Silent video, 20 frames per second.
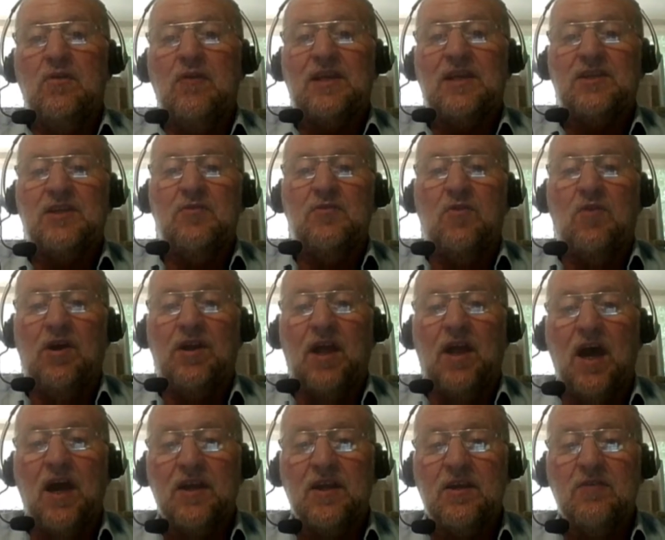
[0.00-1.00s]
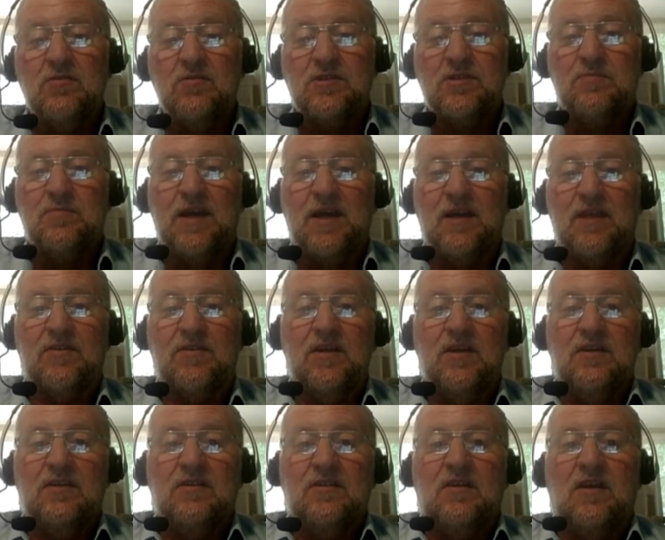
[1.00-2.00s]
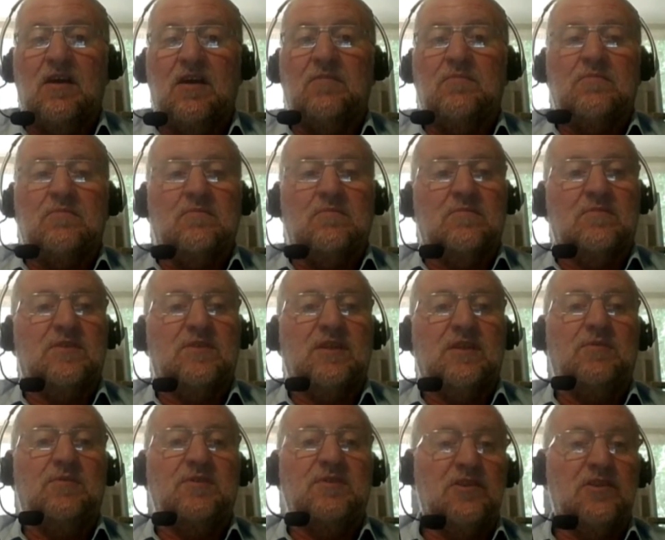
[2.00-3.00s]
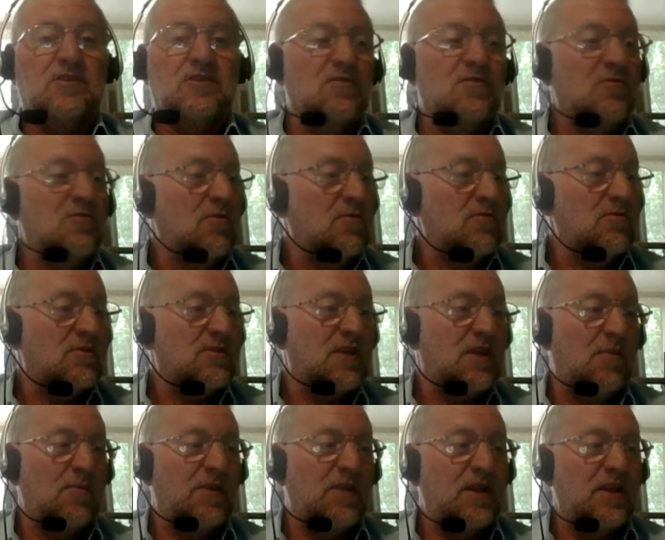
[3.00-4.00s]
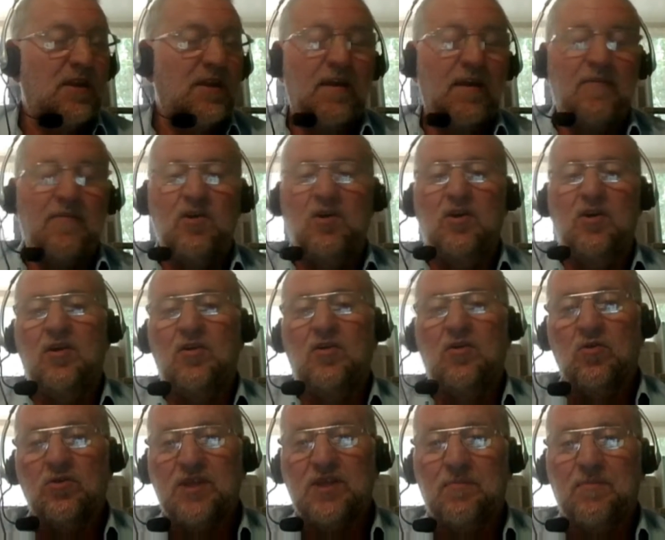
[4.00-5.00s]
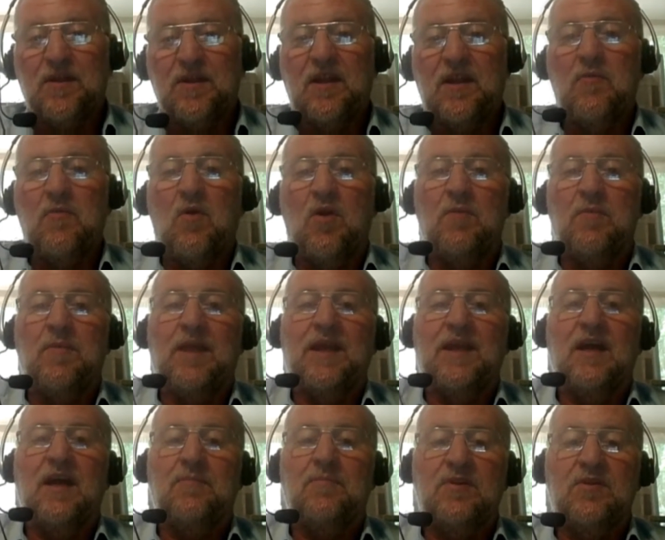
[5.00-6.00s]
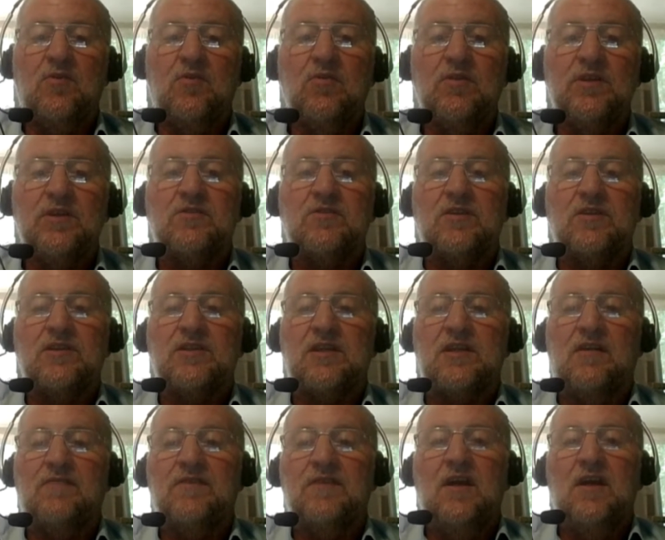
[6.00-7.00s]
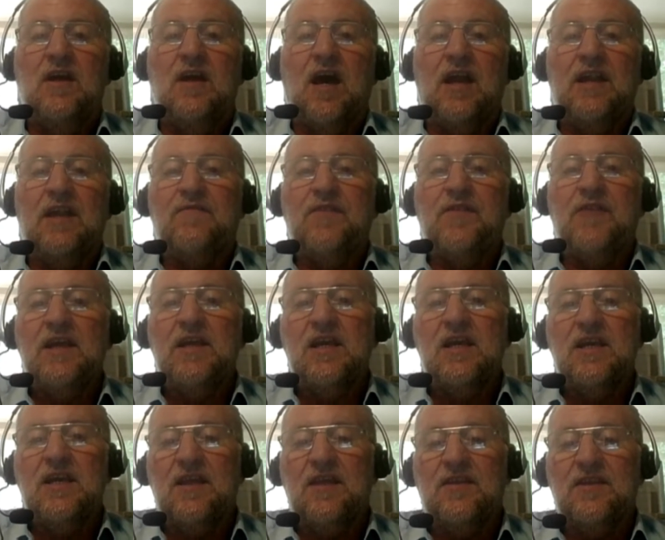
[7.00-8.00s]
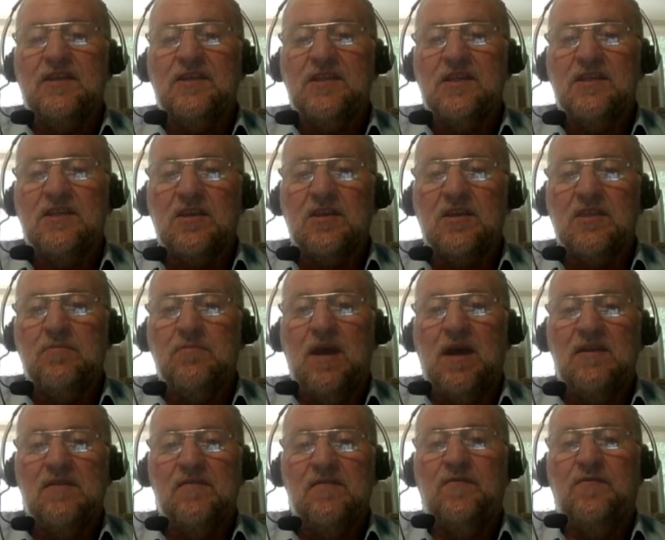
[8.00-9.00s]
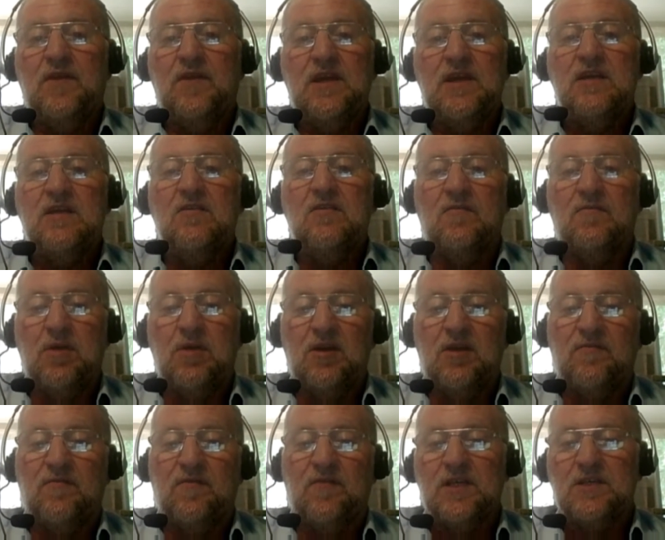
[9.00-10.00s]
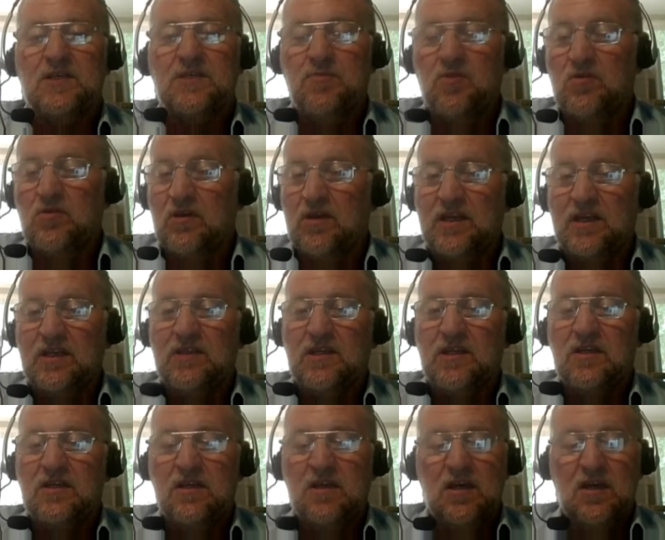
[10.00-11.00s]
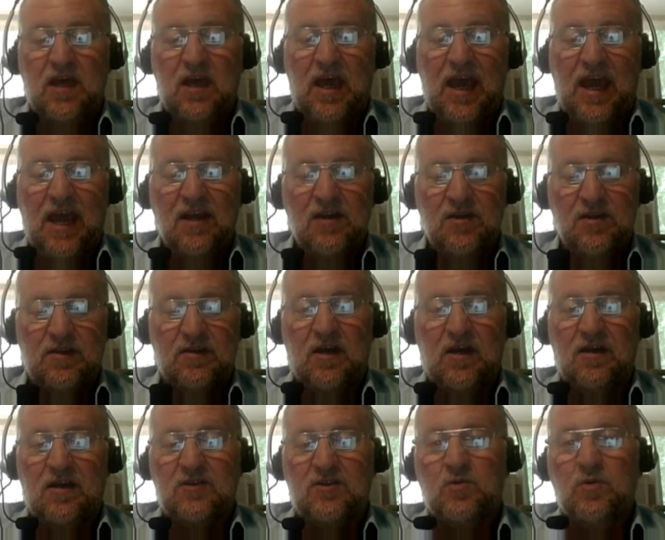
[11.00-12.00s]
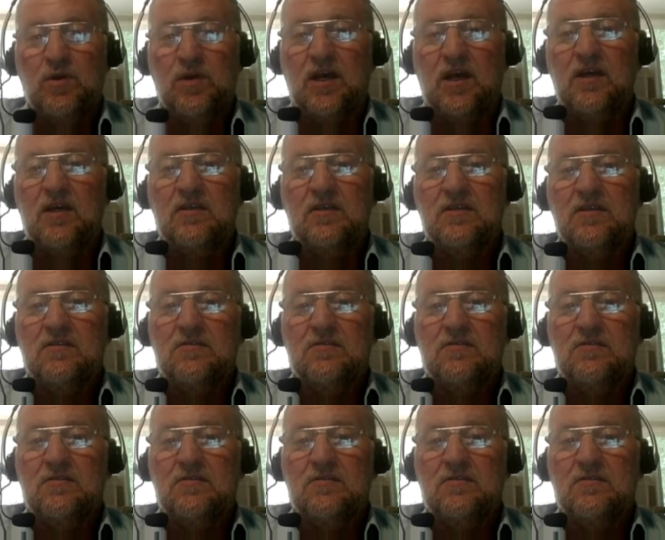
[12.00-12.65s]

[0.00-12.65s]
will actually write articles about supposition or something that they heard or something they want to make up and all this sort of stuff. And if they can get this into the main feed of both Facebook, LinkedIn, and Twitter,